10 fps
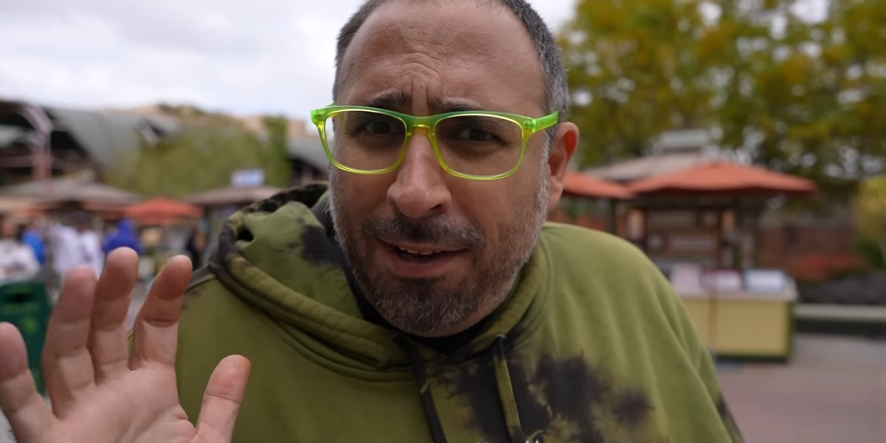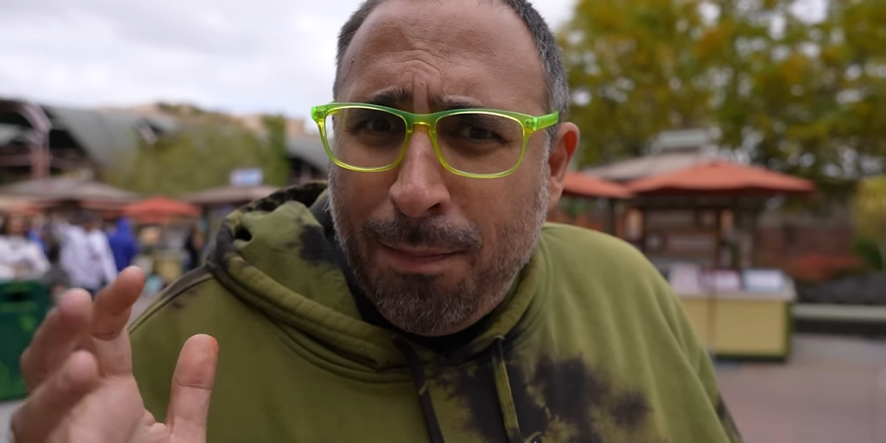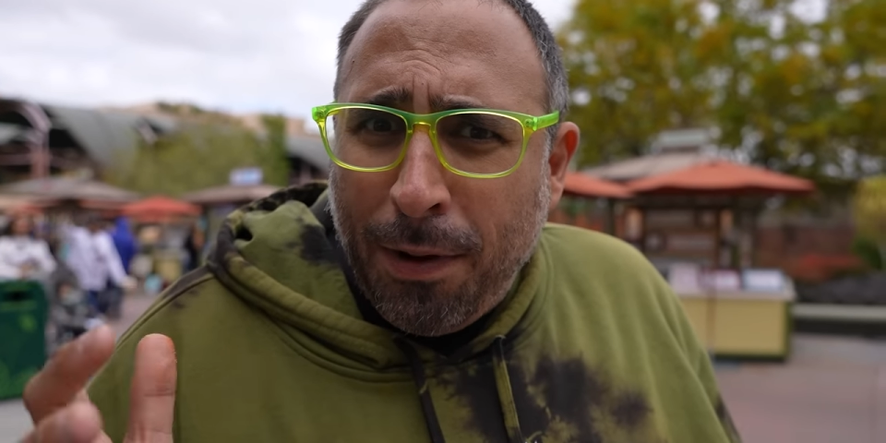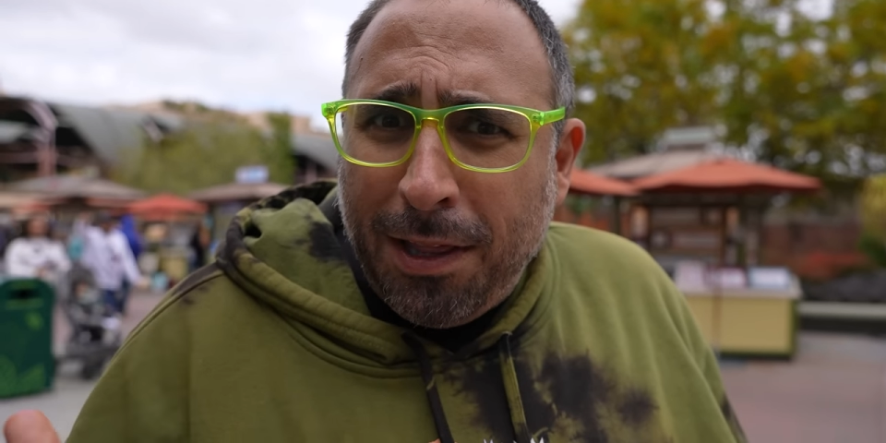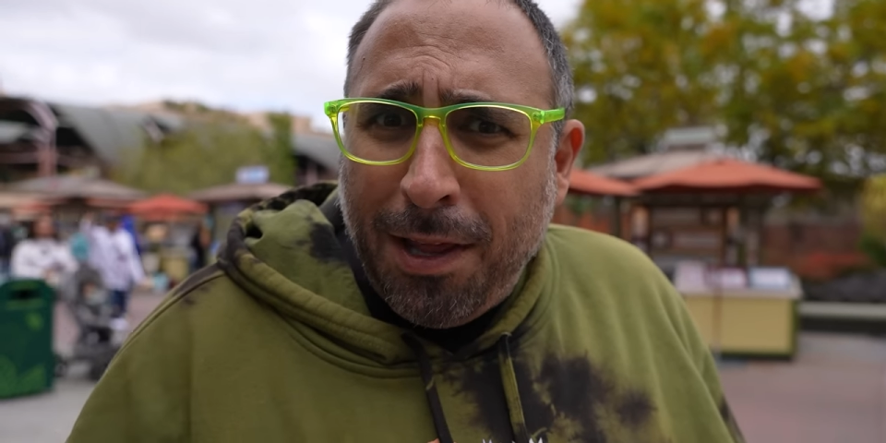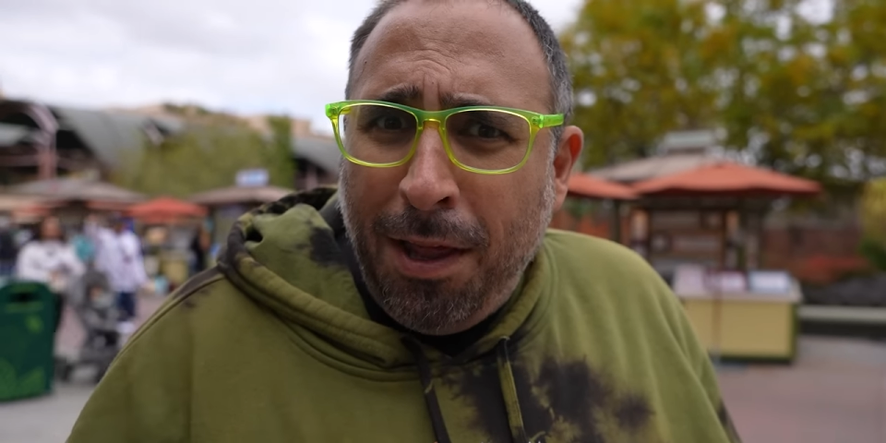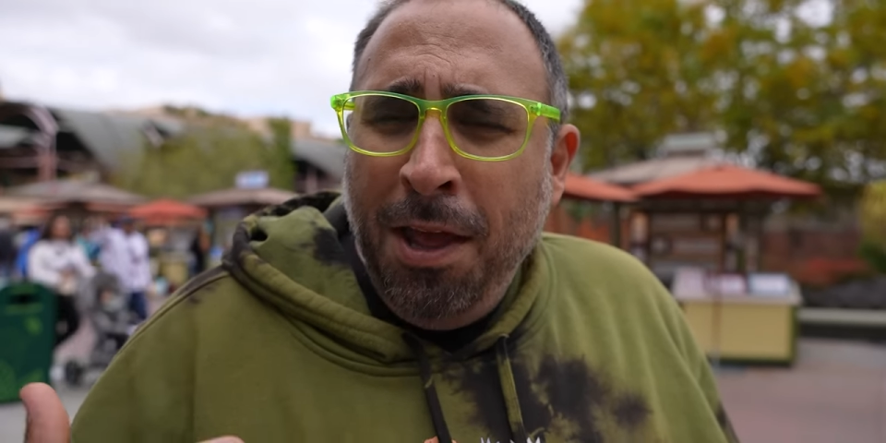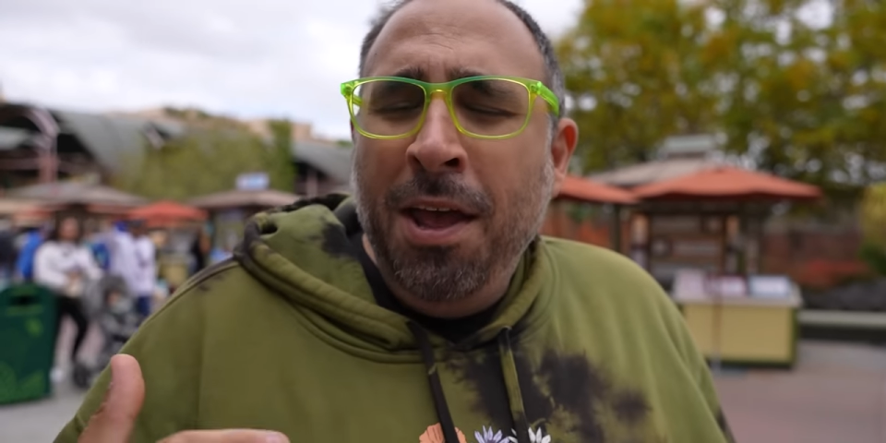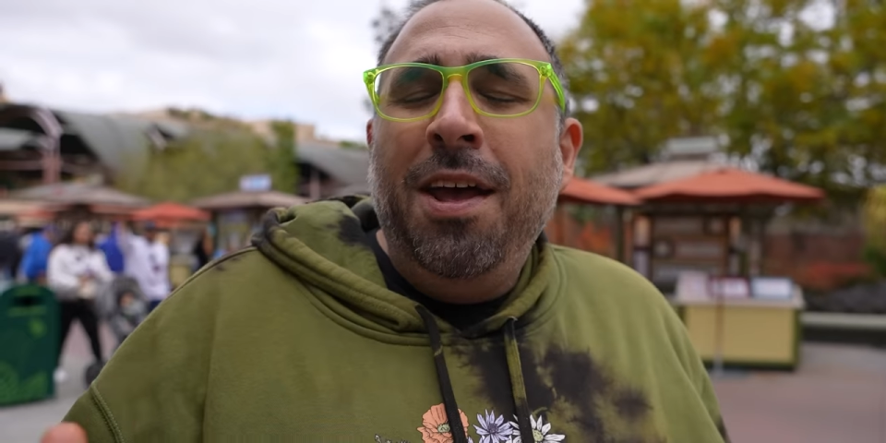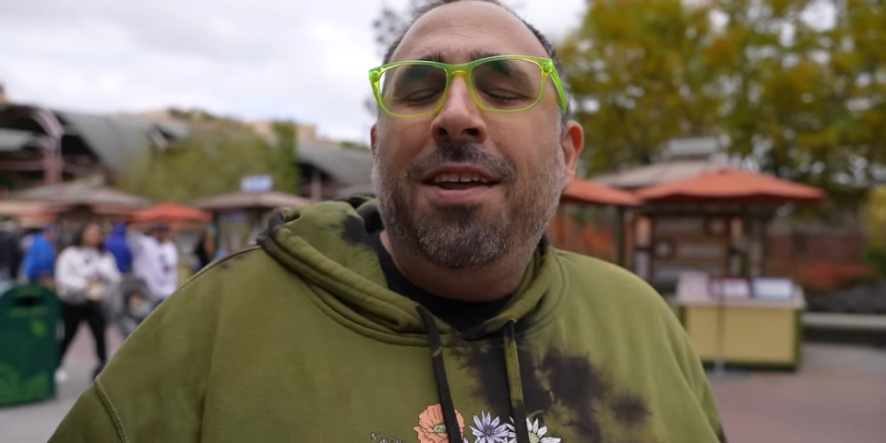but
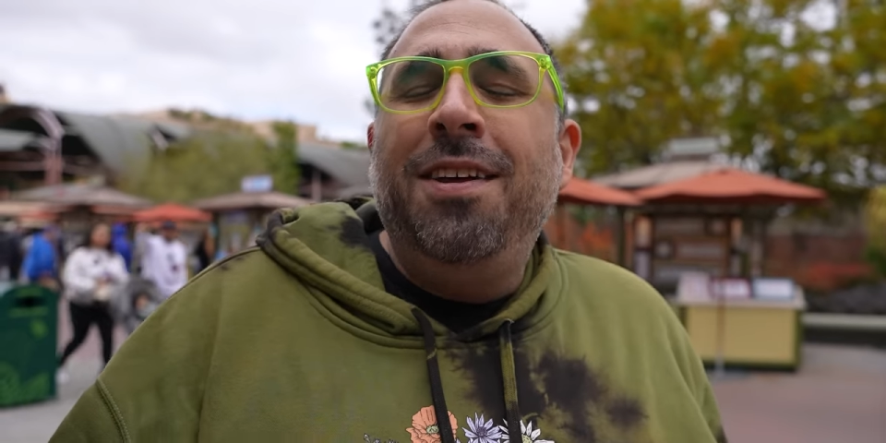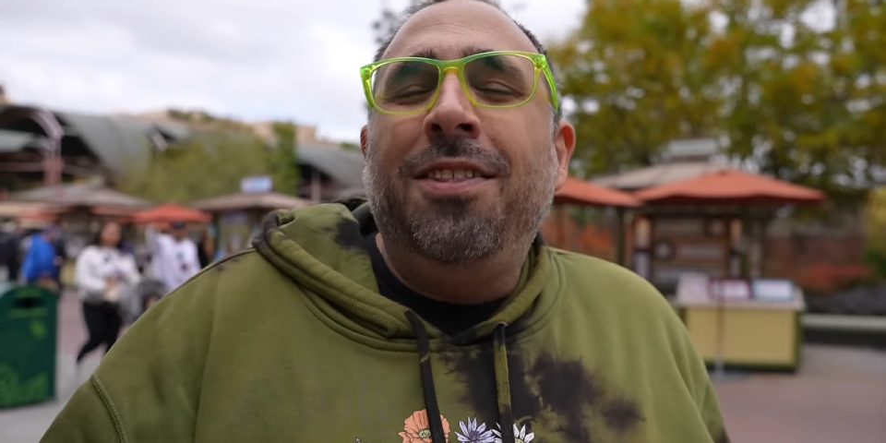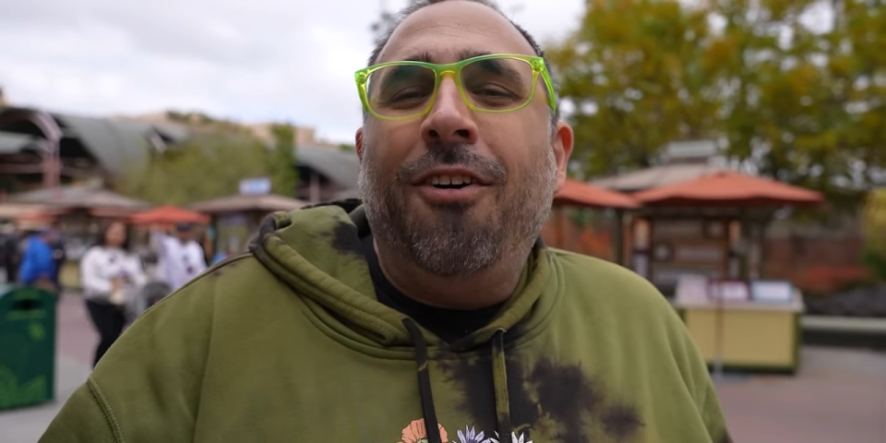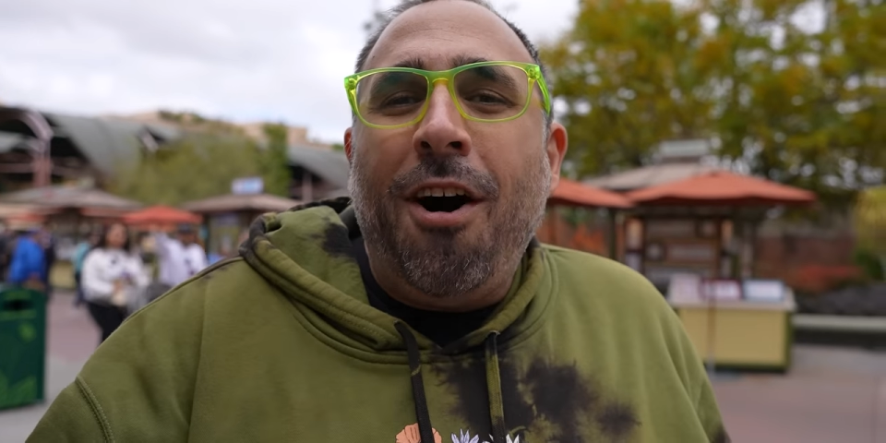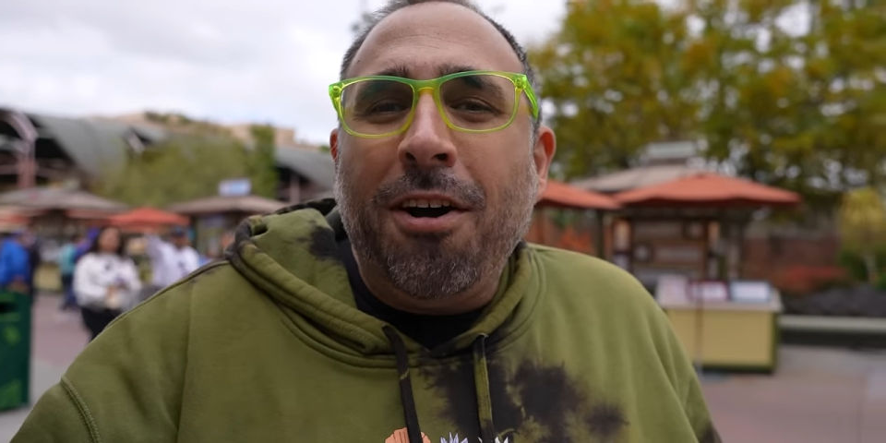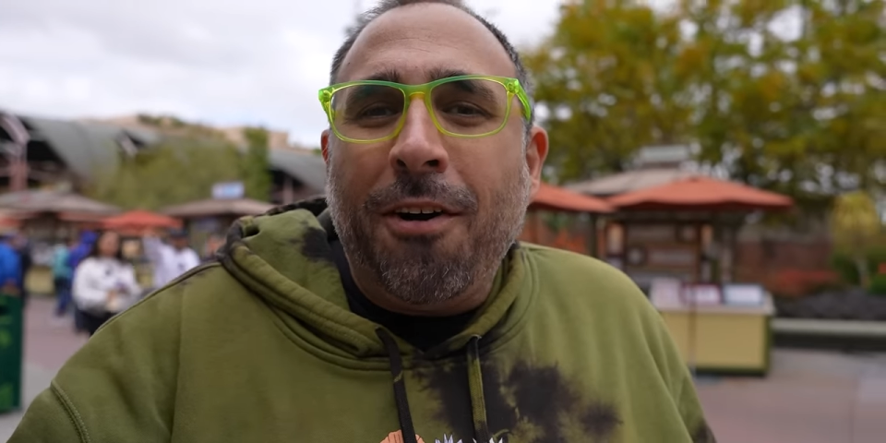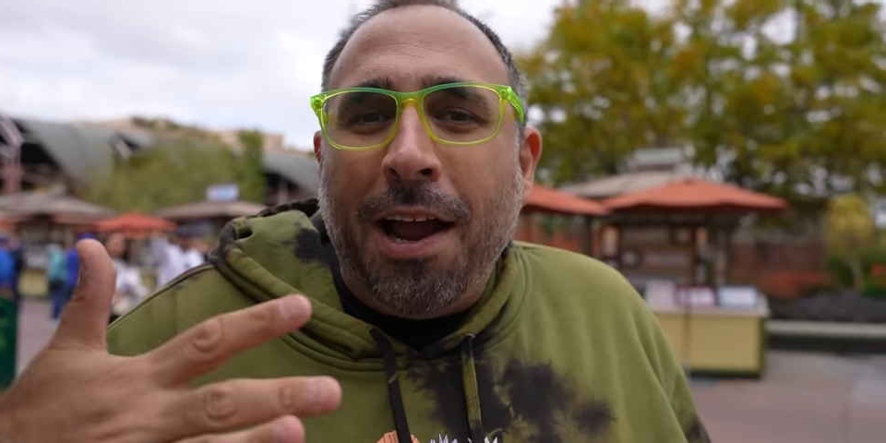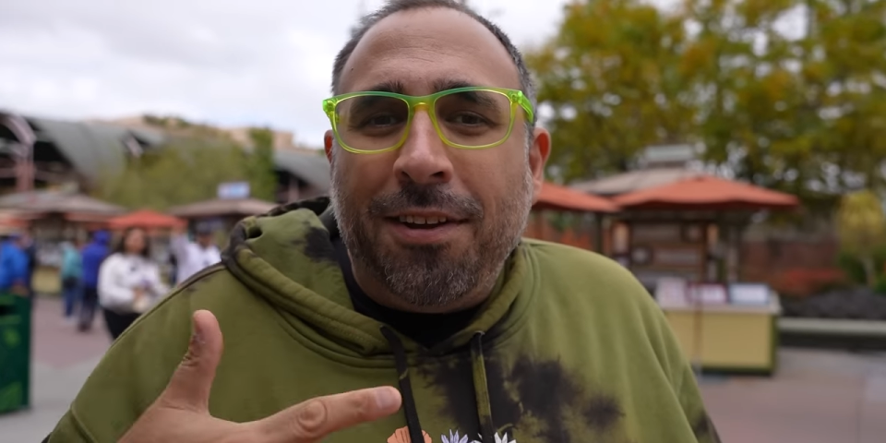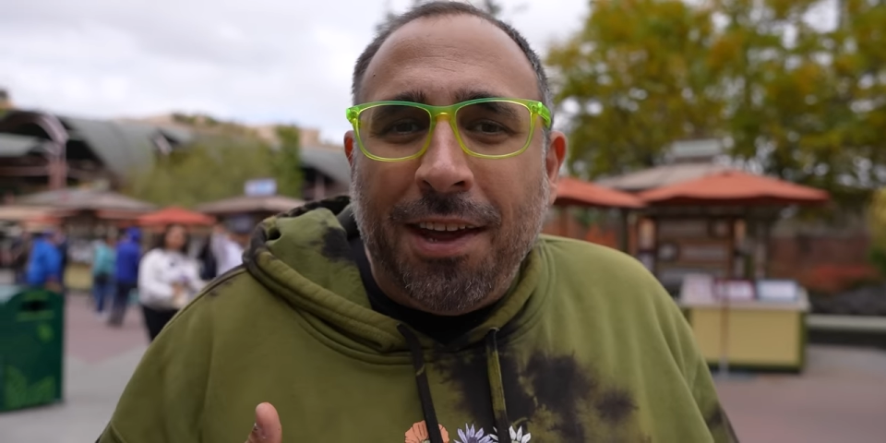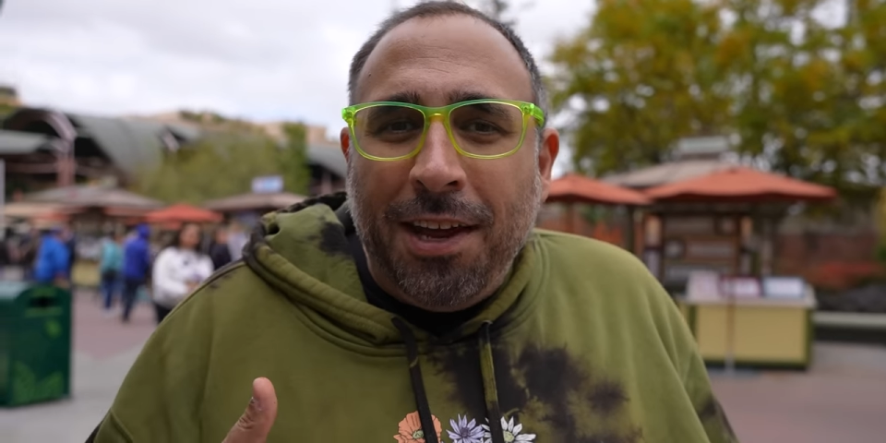the longer I
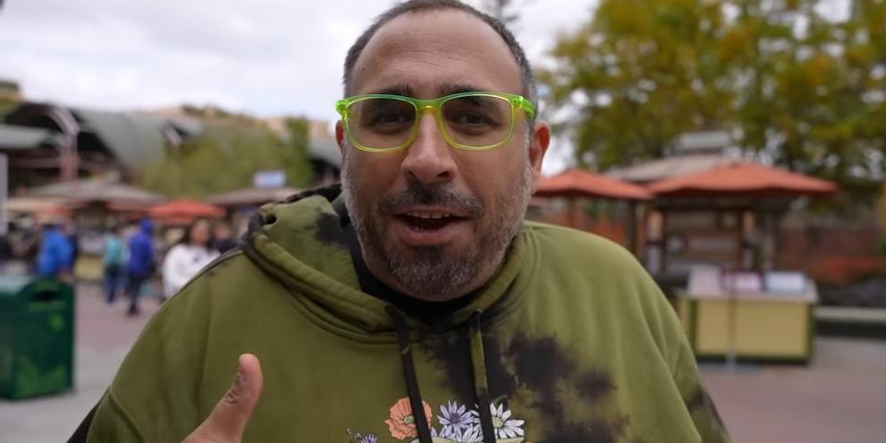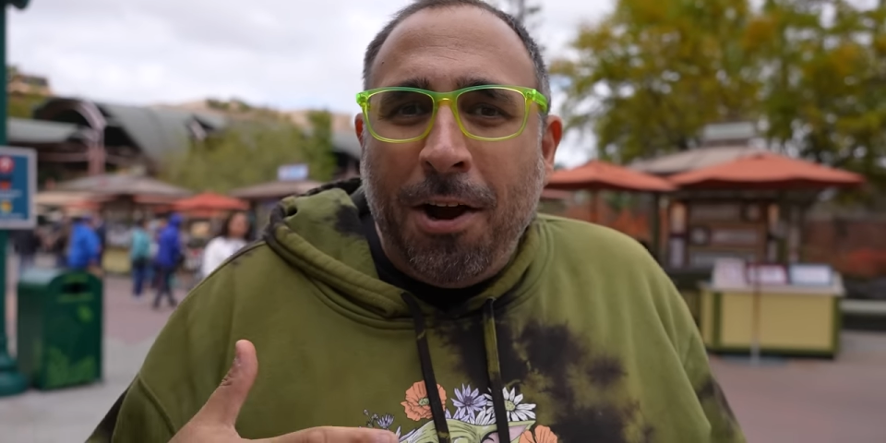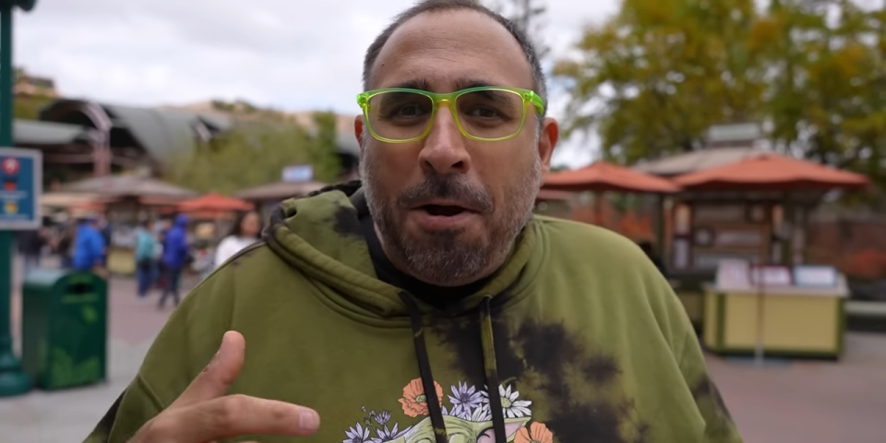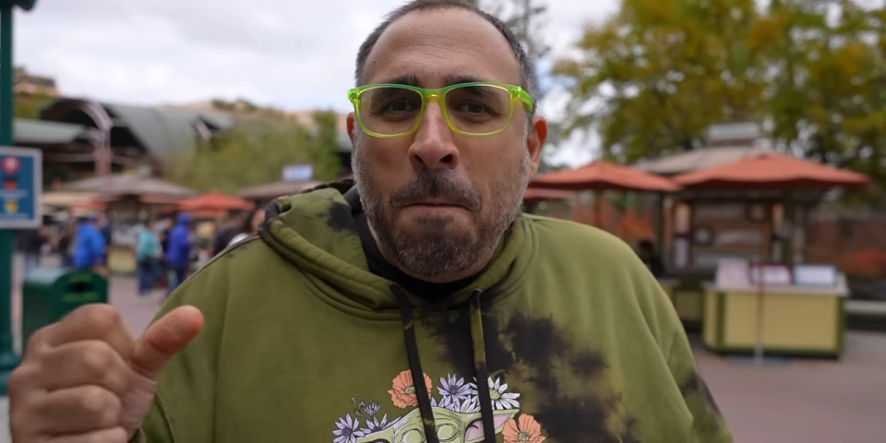sit here,